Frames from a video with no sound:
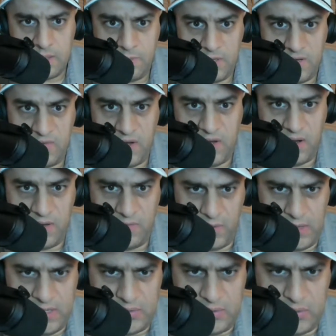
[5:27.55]
It's been a very,
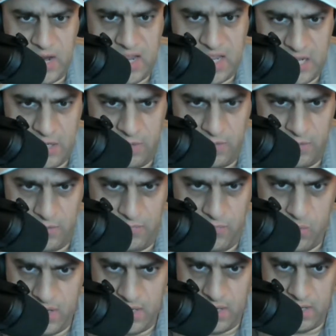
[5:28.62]
very trying year for the
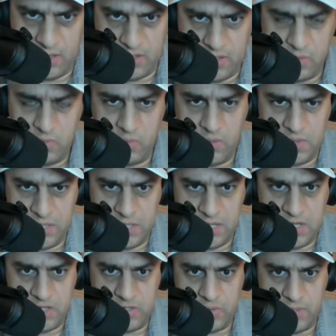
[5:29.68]
49ers with
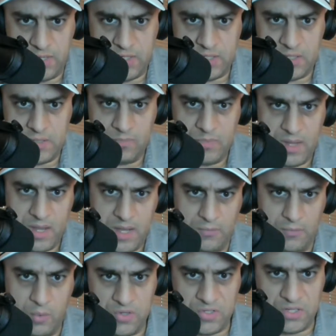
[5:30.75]
the injuries
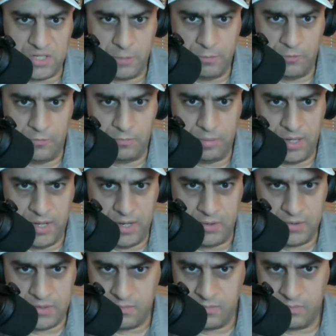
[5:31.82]
and, of course, a couple of
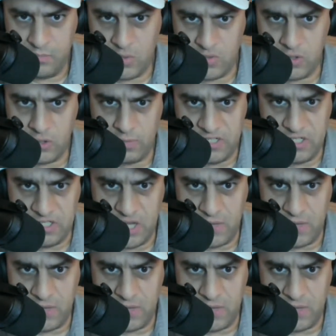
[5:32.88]
players, most notably